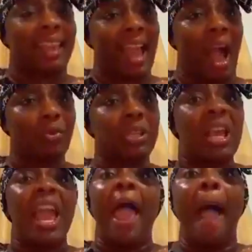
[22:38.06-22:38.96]
out
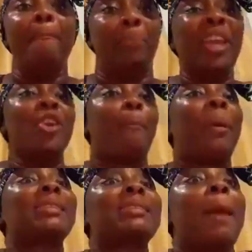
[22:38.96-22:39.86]
and bring your
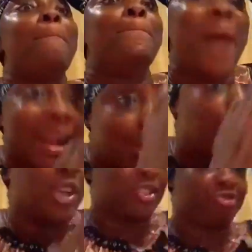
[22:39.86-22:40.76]
partner back to
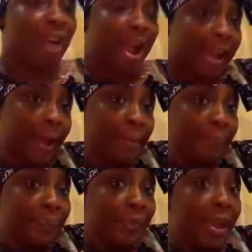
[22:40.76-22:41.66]
the track.
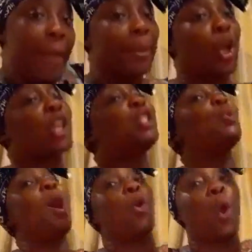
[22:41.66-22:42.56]
Because you
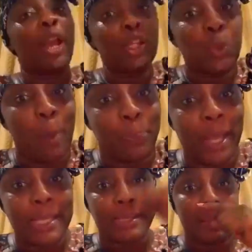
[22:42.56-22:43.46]
are going to a place.